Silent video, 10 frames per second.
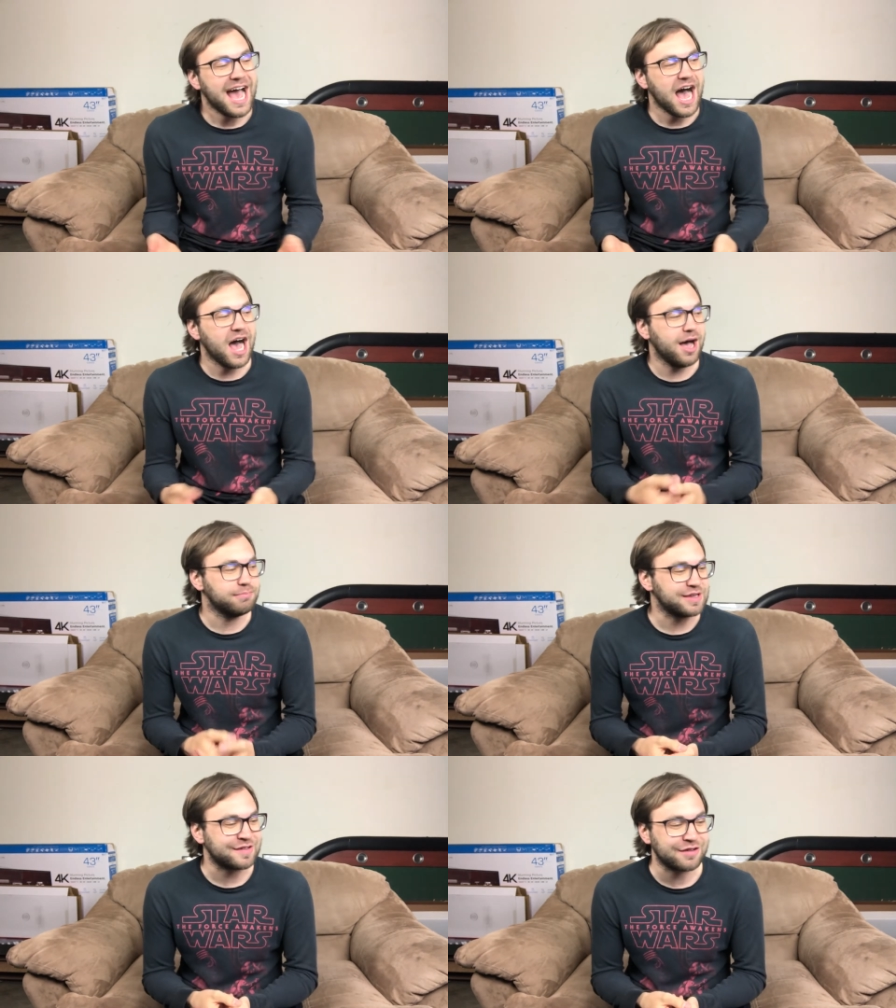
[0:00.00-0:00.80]

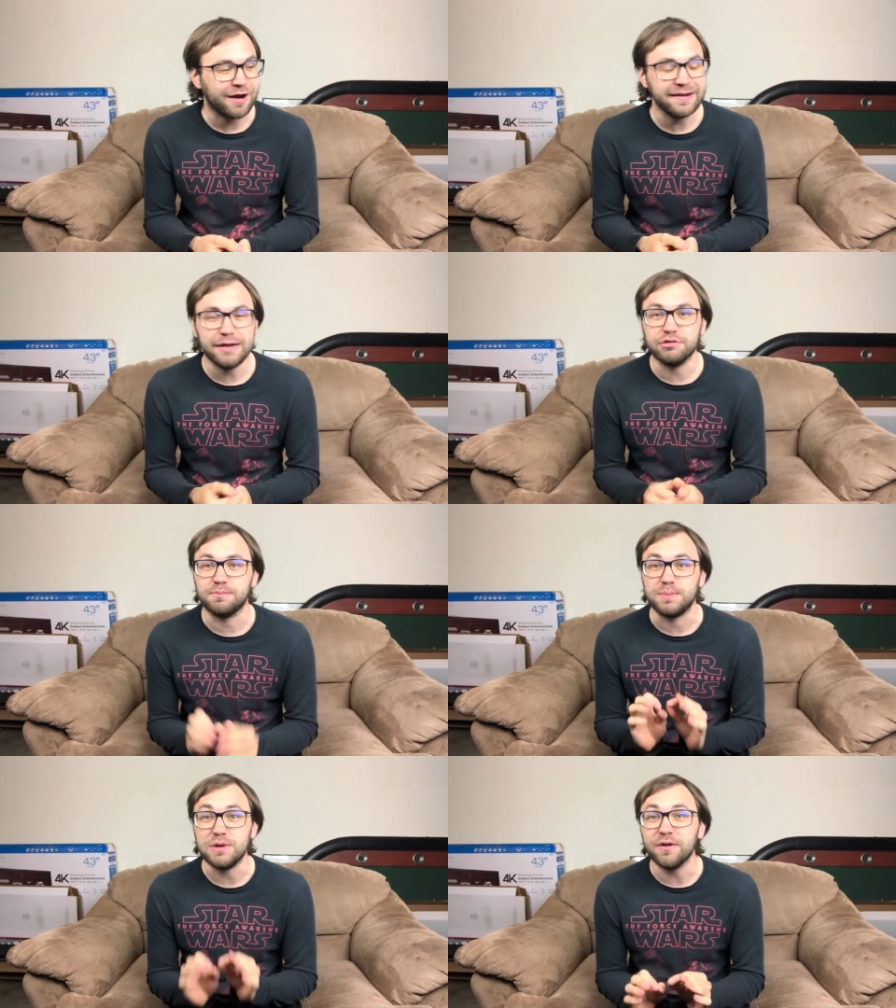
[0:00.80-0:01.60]
To start, it was
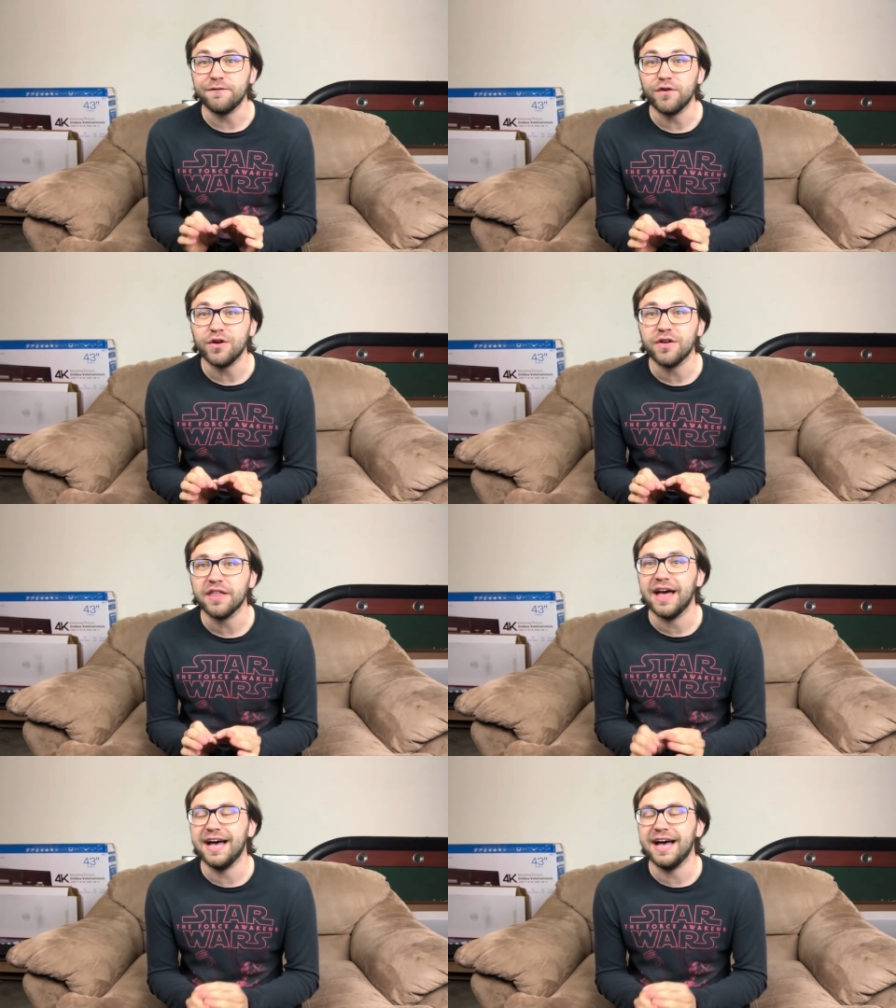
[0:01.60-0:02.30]
beautiful.